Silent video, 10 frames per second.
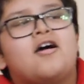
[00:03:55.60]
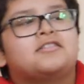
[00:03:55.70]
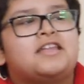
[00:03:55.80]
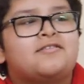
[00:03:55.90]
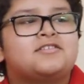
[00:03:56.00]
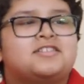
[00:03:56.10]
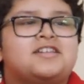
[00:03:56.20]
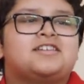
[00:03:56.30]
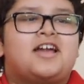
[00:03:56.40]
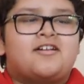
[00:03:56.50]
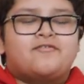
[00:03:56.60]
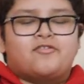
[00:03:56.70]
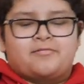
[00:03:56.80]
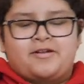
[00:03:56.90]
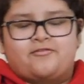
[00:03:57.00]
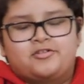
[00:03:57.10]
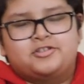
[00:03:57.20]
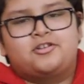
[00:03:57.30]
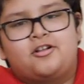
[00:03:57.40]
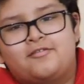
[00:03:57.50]
That was an entire 4x4
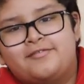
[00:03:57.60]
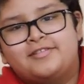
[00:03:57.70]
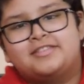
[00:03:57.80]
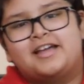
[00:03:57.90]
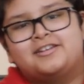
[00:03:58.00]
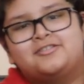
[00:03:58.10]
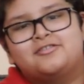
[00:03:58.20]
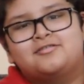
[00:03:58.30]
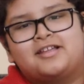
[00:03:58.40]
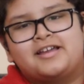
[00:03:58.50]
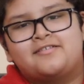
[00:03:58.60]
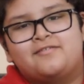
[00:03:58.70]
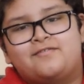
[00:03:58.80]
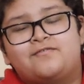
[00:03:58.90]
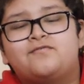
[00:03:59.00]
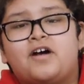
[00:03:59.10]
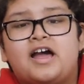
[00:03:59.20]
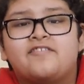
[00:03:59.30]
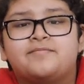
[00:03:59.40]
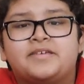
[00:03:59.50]
solve. That took like
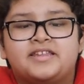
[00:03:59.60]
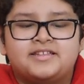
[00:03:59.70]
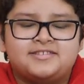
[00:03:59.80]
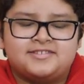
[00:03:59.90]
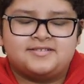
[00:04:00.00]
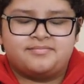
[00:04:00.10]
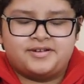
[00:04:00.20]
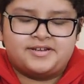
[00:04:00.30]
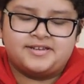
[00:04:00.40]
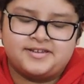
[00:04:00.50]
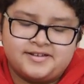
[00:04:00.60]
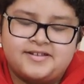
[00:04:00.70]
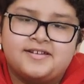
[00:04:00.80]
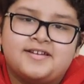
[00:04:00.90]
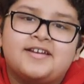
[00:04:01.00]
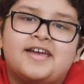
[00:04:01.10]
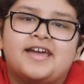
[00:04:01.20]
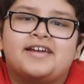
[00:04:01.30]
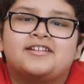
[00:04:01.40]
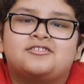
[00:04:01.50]
5 minutes, but
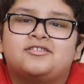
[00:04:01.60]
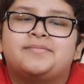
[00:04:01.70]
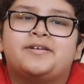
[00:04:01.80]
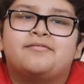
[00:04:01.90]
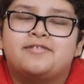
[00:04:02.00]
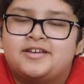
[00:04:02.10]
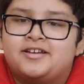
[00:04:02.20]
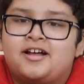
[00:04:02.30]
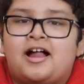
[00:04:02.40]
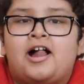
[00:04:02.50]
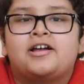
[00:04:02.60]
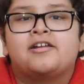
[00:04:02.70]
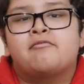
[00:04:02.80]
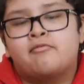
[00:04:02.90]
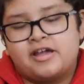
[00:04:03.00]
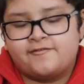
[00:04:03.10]
hey, it's only been a week. I'll get it way